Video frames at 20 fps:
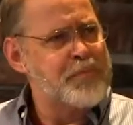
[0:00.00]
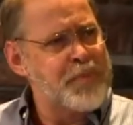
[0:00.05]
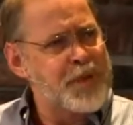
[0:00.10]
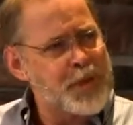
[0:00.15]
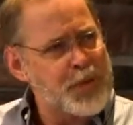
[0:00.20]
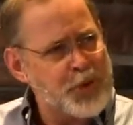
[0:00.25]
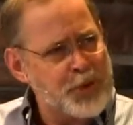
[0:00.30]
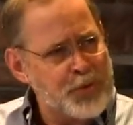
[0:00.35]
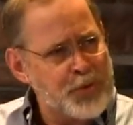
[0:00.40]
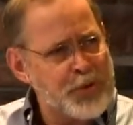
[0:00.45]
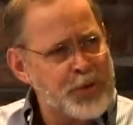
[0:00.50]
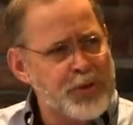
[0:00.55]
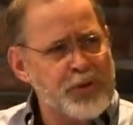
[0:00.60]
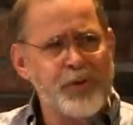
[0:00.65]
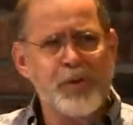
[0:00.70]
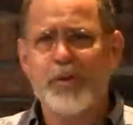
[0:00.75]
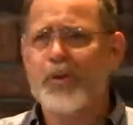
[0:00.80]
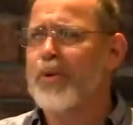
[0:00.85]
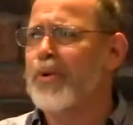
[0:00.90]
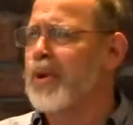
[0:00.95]
ministering to
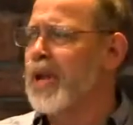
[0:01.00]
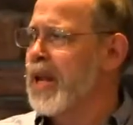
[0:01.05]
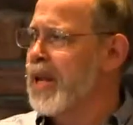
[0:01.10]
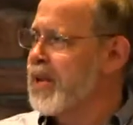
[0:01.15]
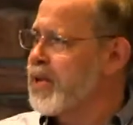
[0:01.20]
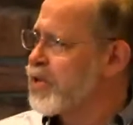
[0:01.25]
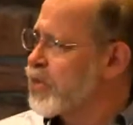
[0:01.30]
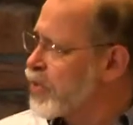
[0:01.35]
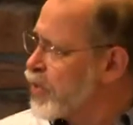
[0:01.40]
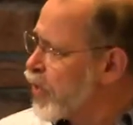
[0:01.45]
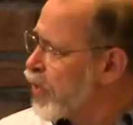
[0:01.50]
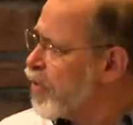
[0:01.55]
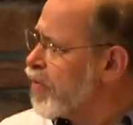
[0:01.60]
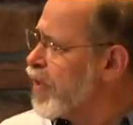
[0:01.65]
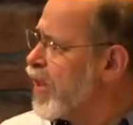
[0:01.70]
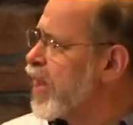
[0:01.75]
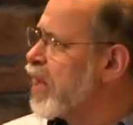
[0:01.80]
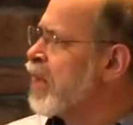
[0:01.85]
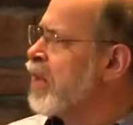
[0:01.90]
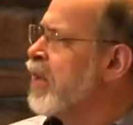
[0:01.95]
the Lord, and he's
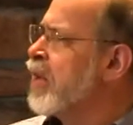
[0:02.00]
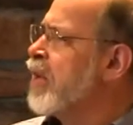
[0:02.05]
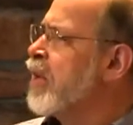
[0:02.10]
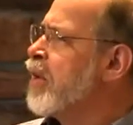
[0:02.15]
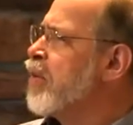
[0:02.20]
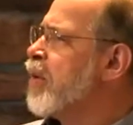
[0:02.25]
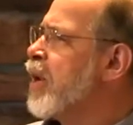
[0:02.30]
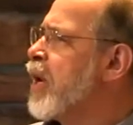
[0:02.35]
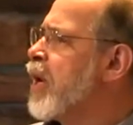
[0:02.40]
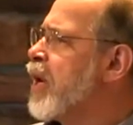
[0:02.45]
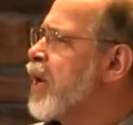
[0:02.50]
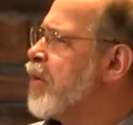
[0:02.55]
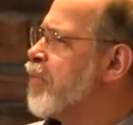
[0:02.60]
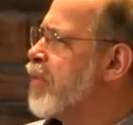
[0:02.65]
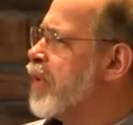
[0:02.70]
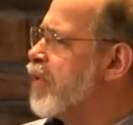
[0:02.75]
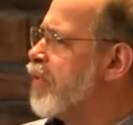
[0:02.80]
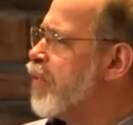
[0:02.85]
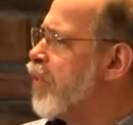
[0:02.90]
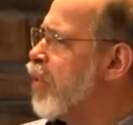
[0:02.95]
serving
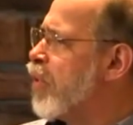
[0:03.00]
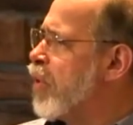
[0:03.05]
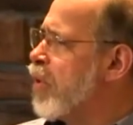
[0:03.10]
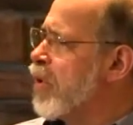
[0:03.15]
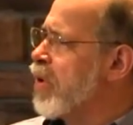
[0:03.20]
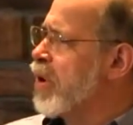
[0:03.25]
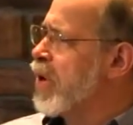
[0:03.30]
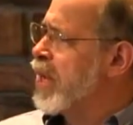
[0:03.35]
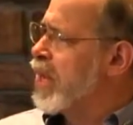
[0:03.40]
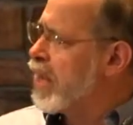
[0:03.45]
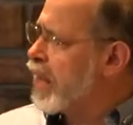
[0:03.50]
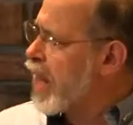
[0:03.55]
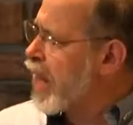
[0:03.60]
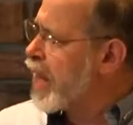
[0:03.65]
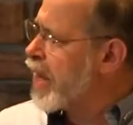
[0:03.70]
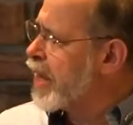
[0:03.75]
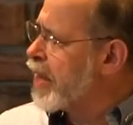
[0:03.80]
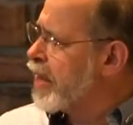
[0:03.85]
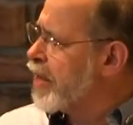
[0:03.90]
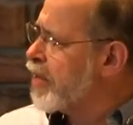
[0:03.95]
before
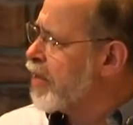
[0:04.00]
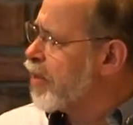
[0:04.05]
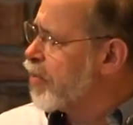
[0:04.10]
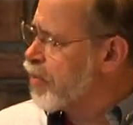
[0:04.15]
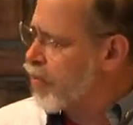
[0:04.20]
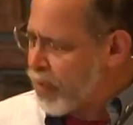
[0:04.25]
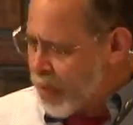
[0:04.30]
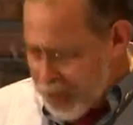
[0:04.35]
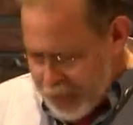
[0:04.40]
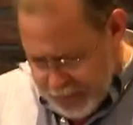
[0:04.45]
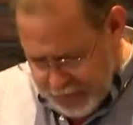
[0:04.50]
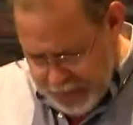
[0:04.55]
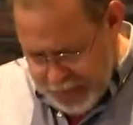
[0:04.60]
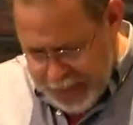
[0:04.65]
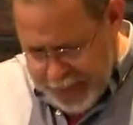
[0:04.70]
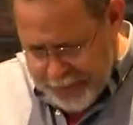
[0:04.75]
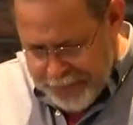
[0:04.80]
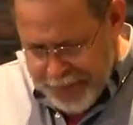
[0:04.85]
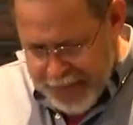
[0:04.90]
Eli the priest,